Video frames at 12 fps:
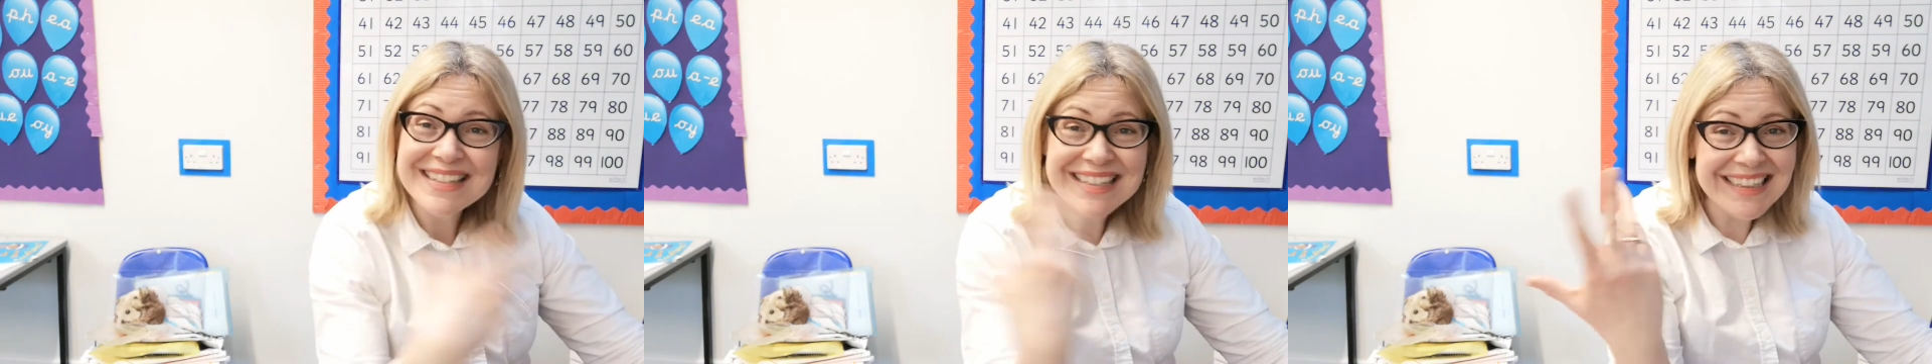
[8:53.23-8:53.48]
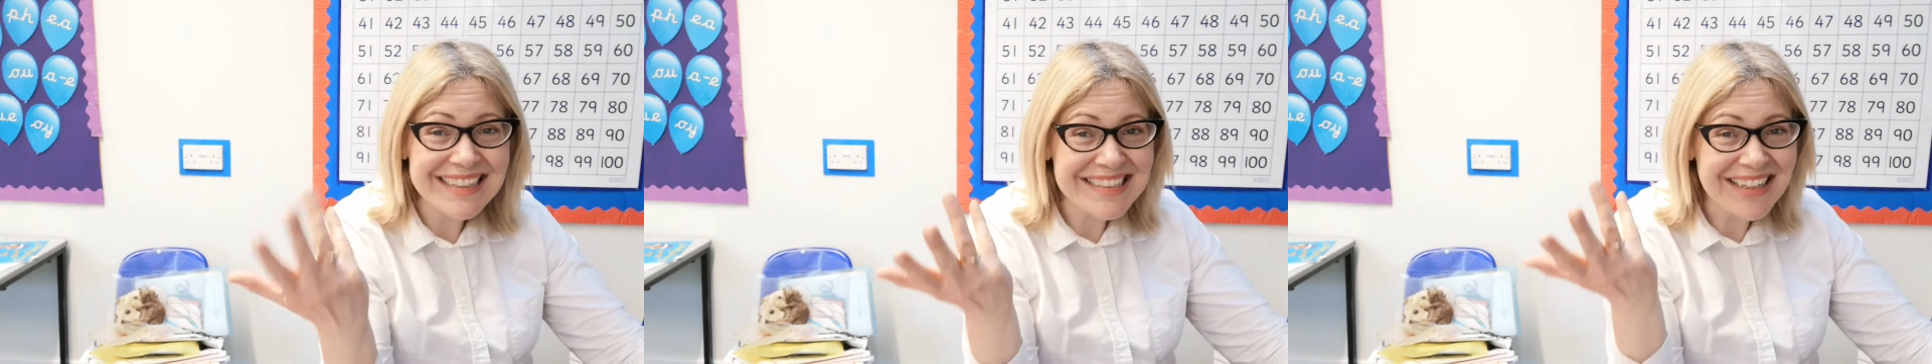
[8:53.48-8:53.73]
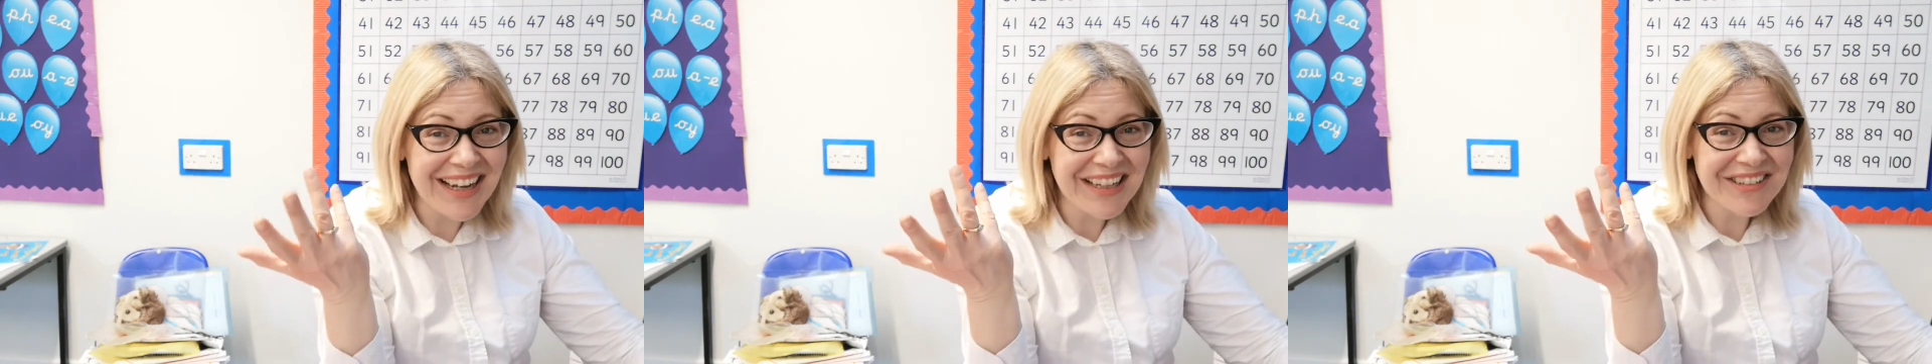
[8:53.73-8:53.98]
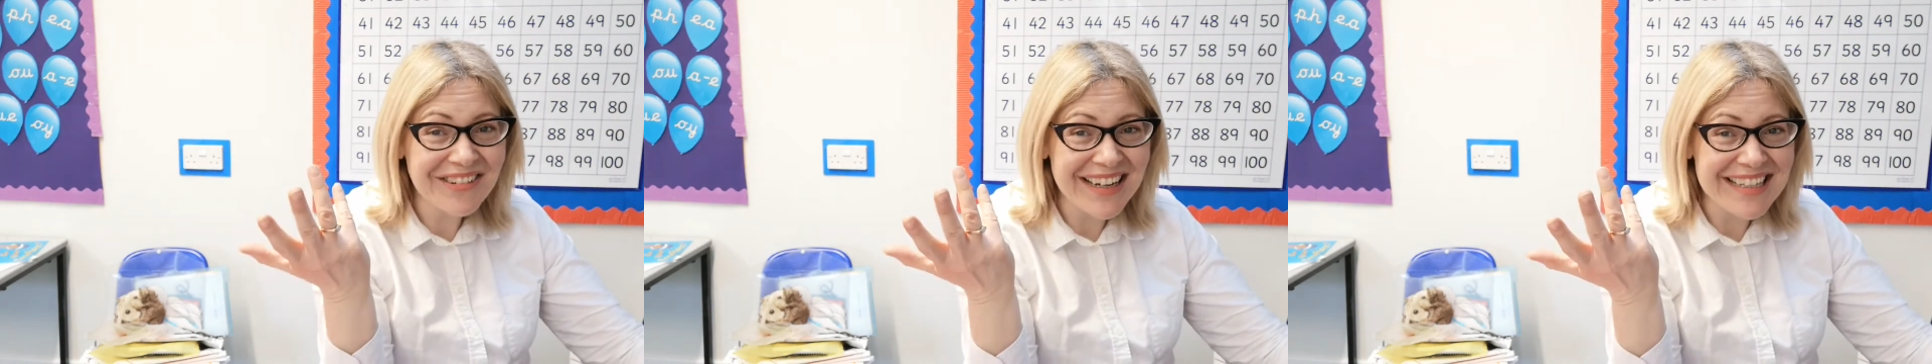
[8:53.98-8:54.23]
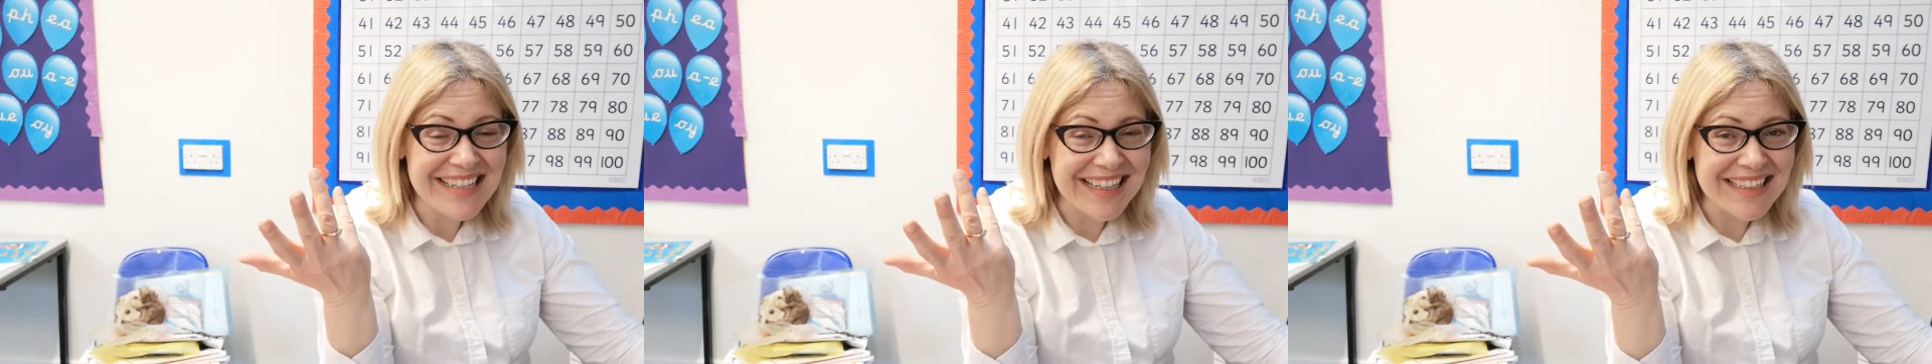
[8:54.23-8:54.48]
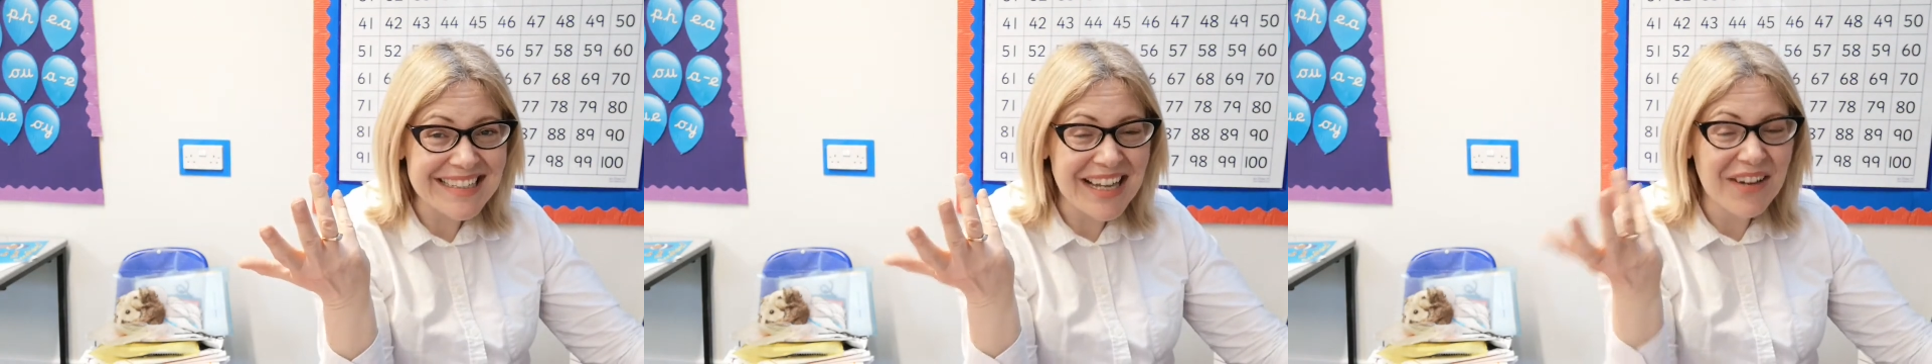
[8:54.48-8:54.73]
That is kind of
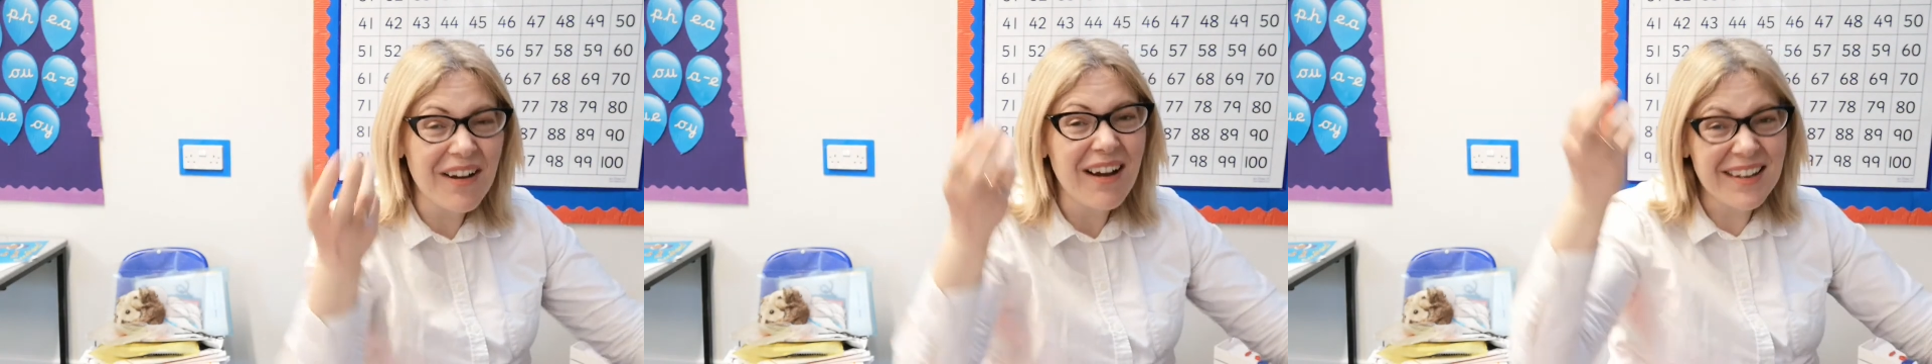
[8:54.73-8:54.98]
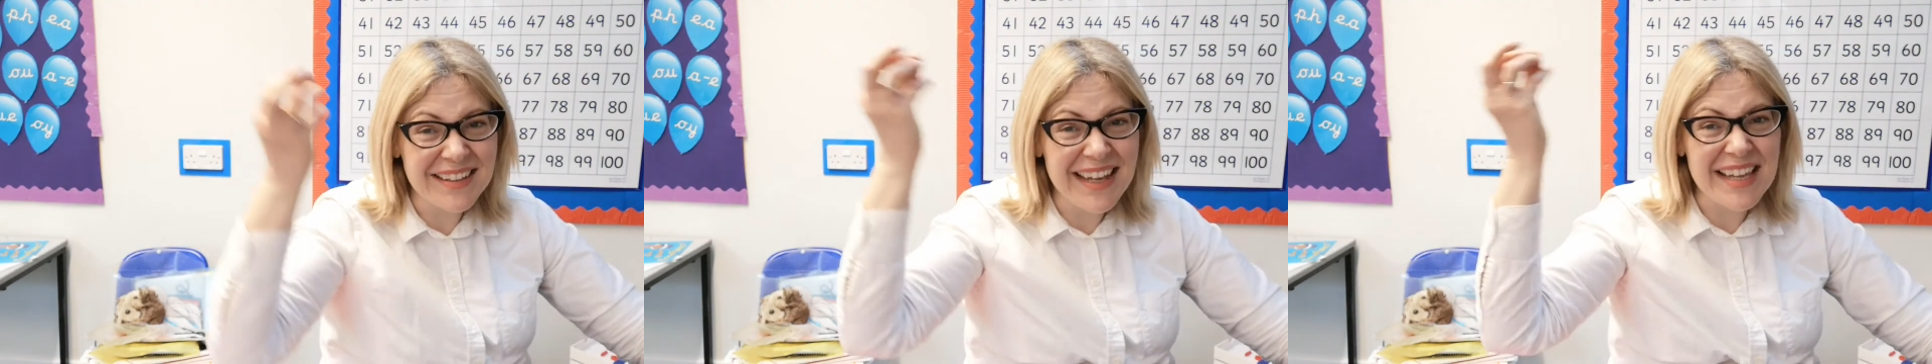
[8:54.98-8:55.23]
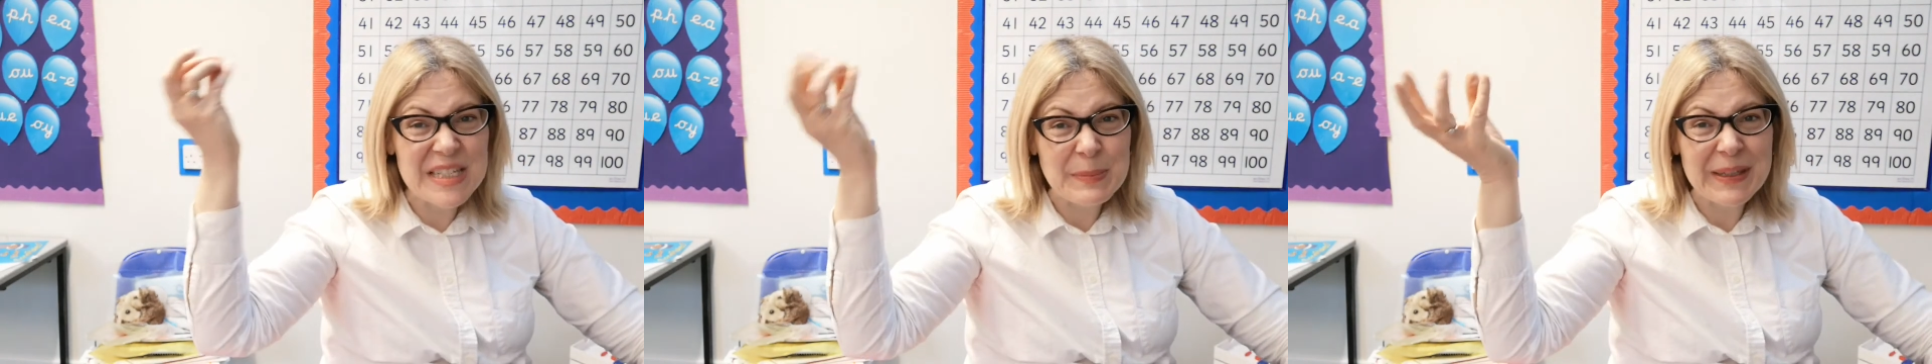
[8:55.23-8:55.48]
crazy. So, yes,